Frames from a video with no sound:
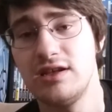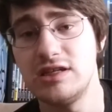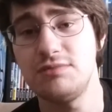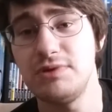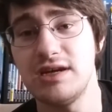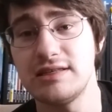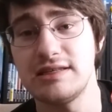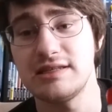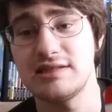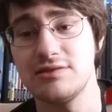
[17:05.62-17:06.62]
just because
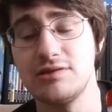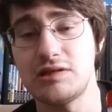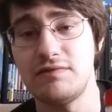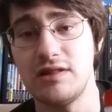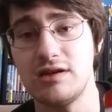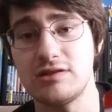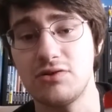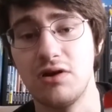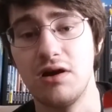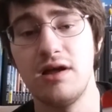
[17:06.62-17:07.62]
it's exclusive to their
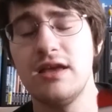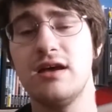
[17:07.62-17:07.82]
store.